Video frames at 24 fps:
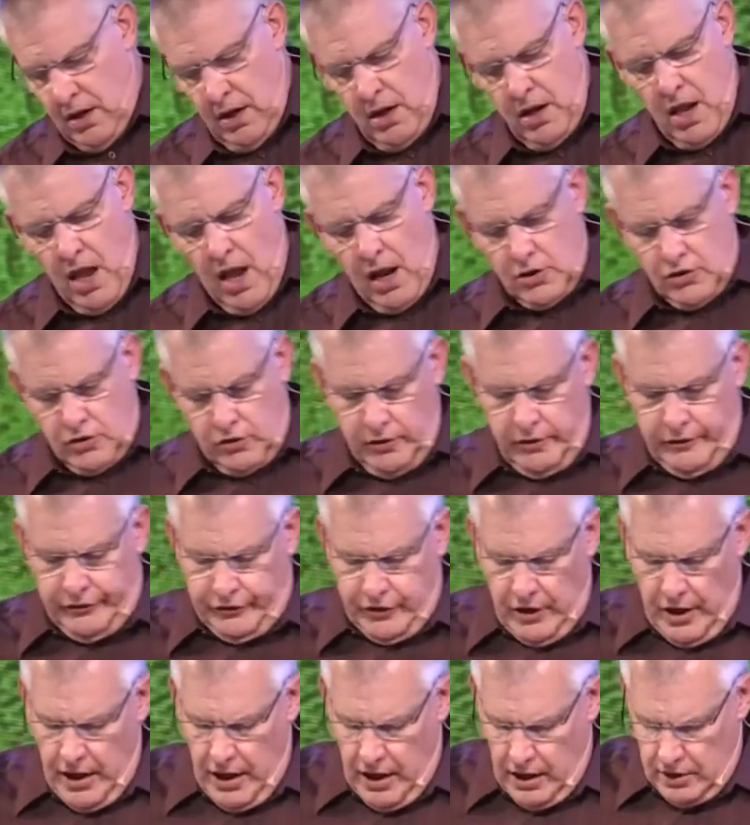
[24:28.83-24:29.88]
He actually
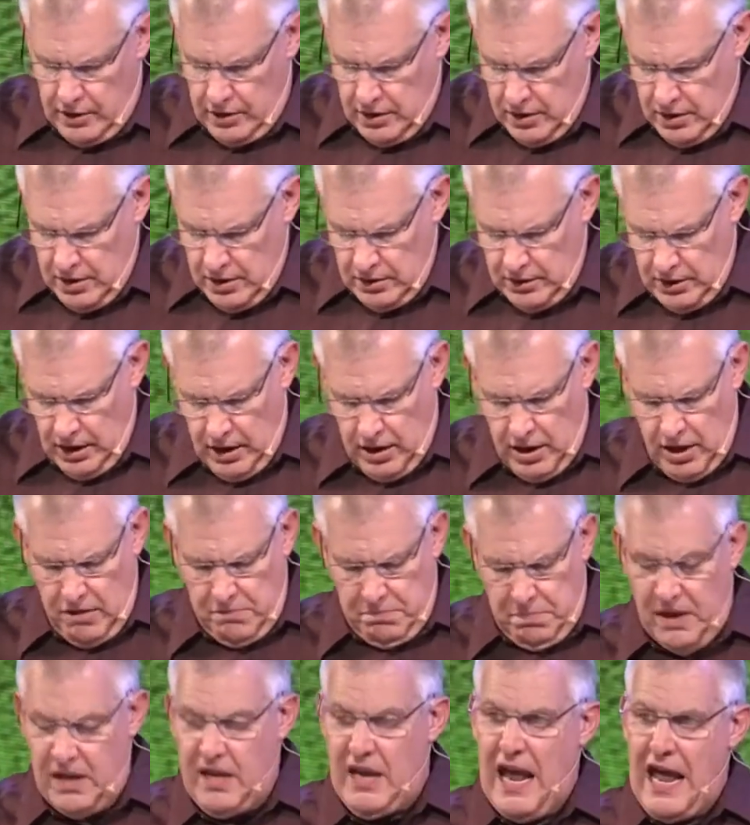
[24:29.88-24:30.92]
said that
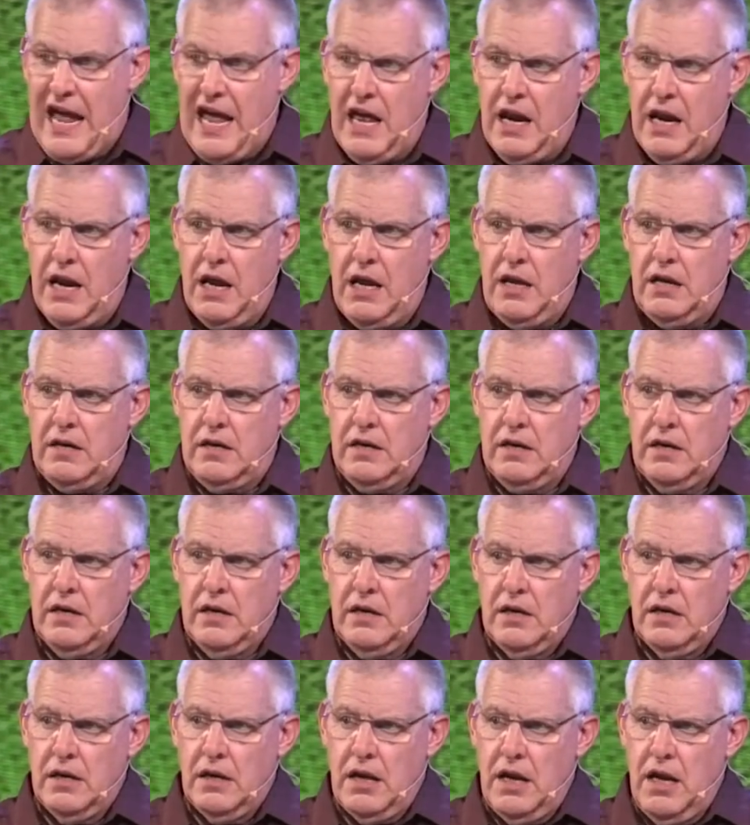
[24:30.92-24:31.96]
he began it
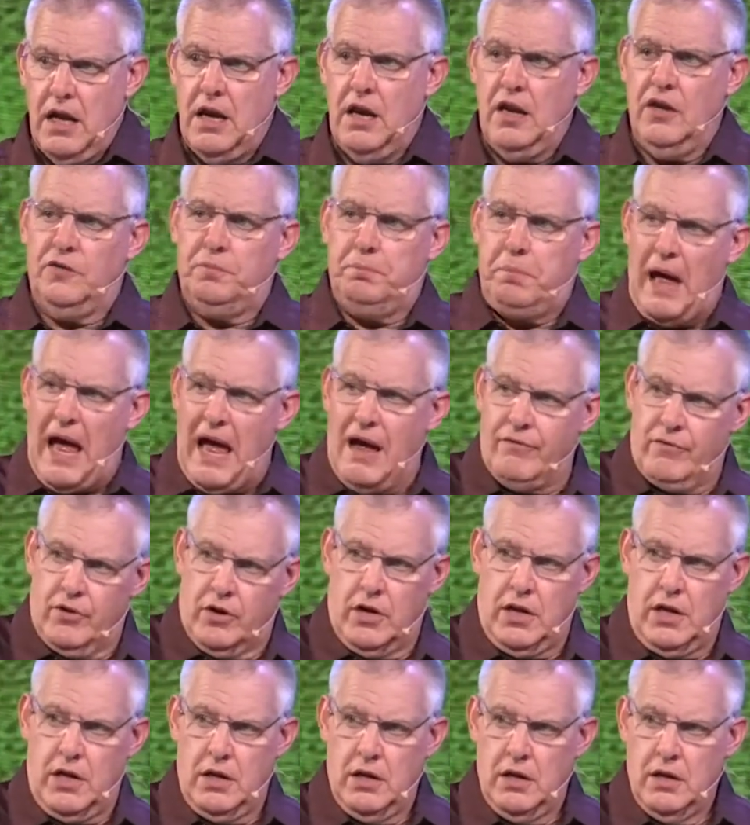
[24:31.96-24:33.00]
in his
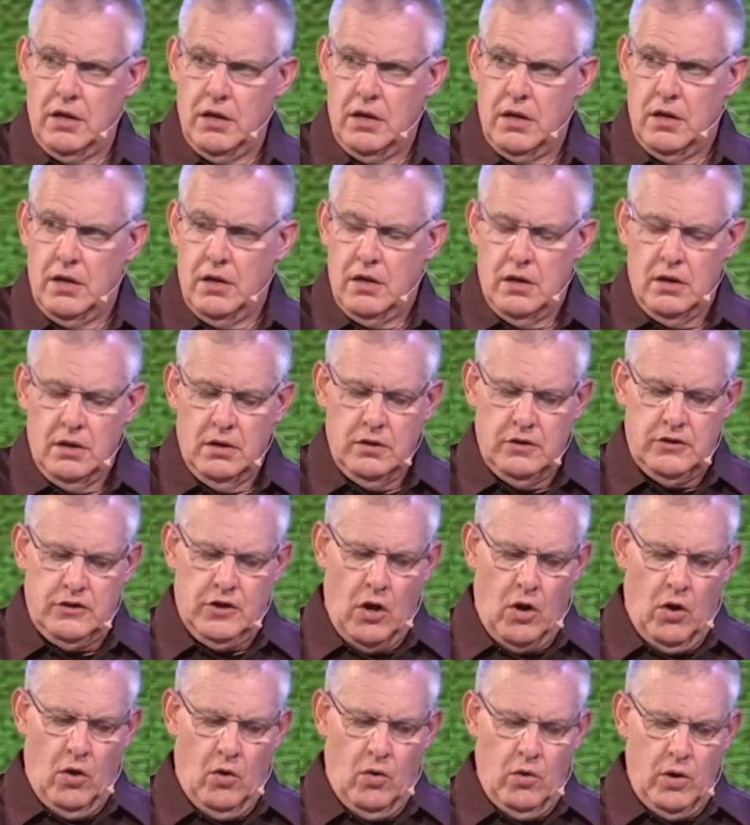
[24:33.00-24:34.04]
poverty.
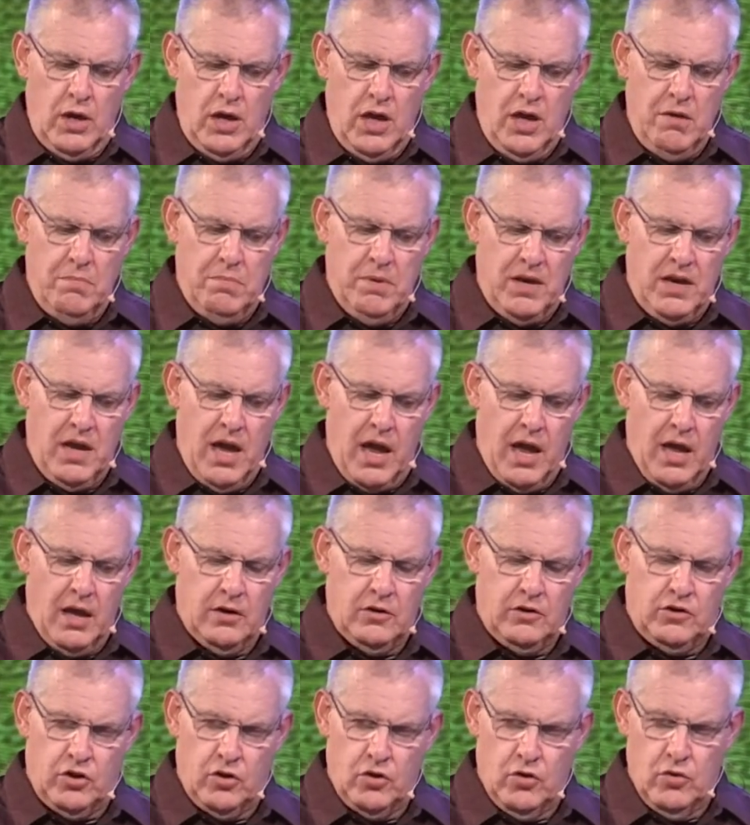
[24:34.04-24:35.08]
So he
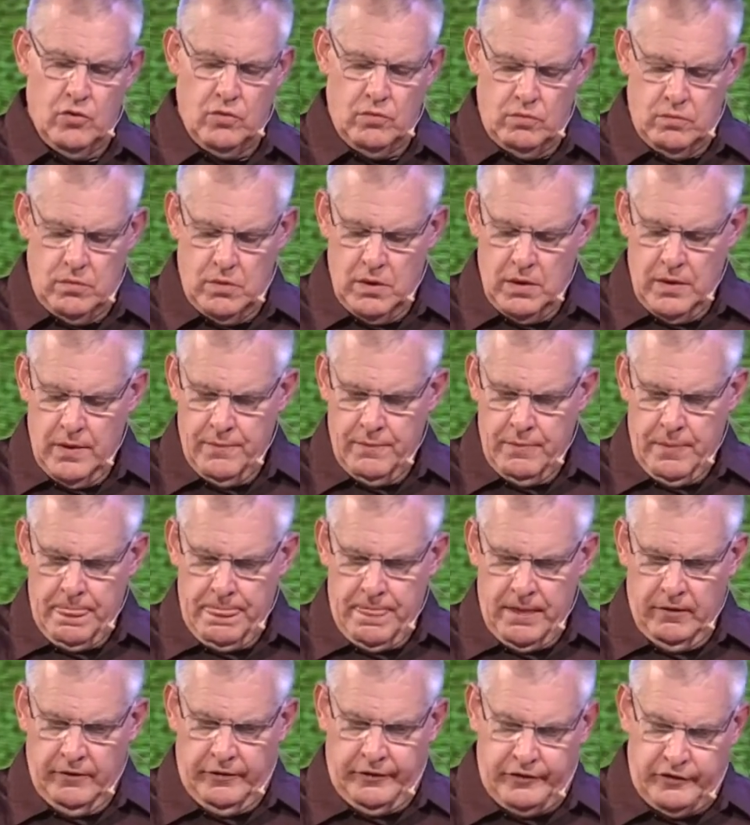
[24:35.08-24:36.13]
began to
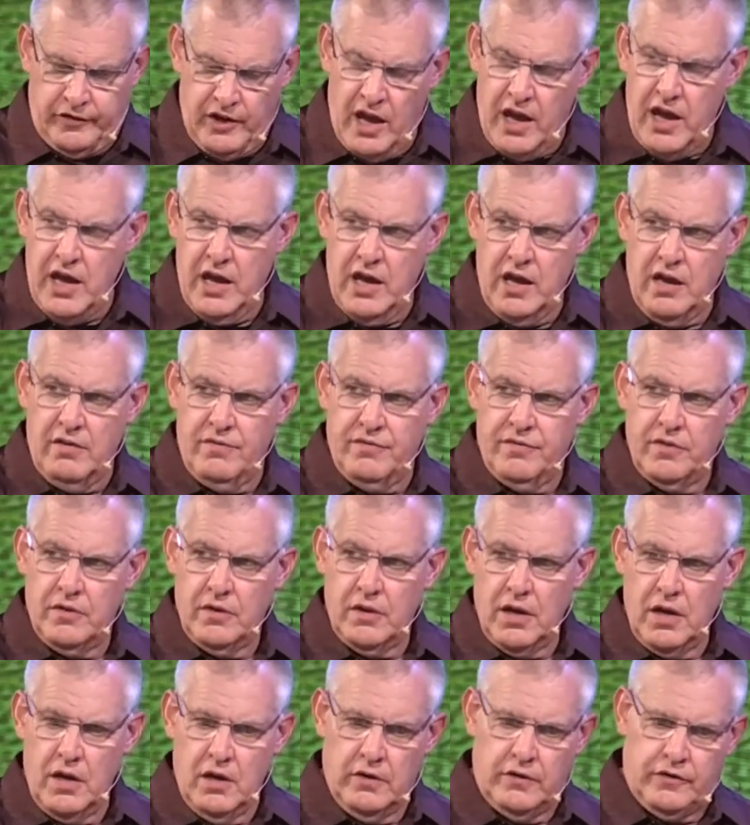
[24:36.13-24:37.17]
save
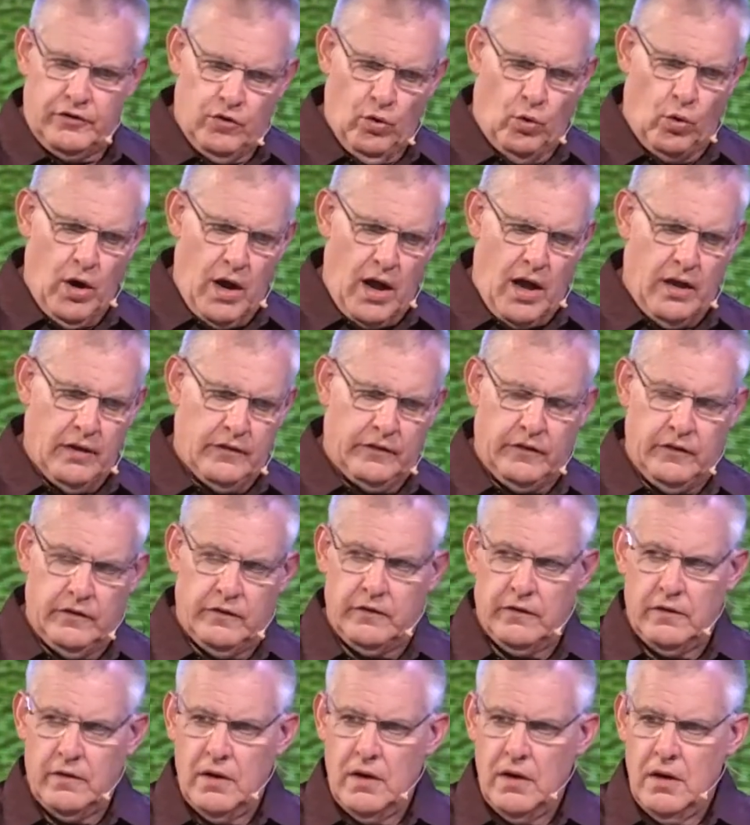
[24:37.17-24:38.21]
in
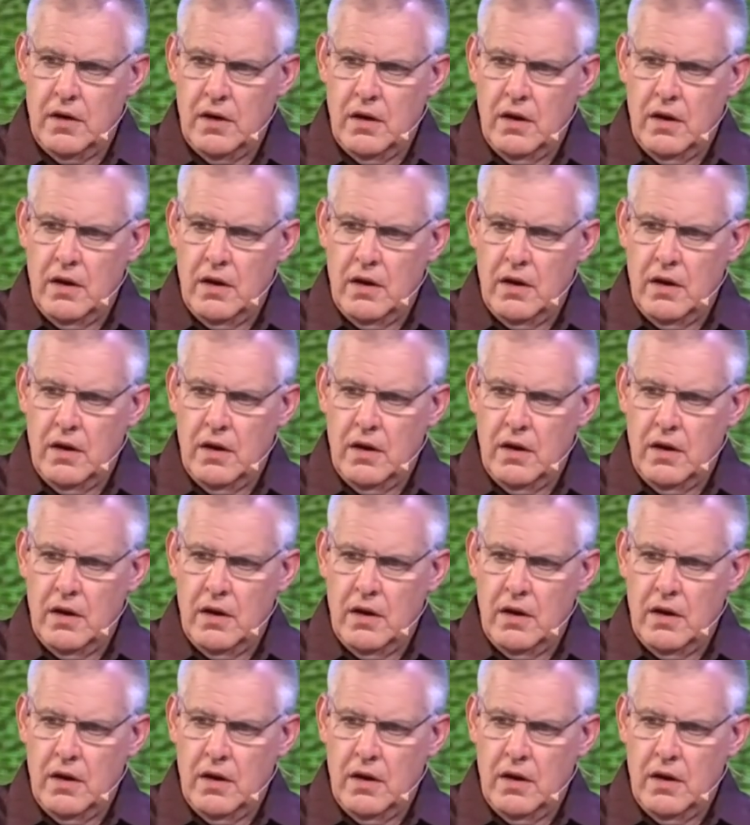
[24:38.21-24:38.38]
storehouses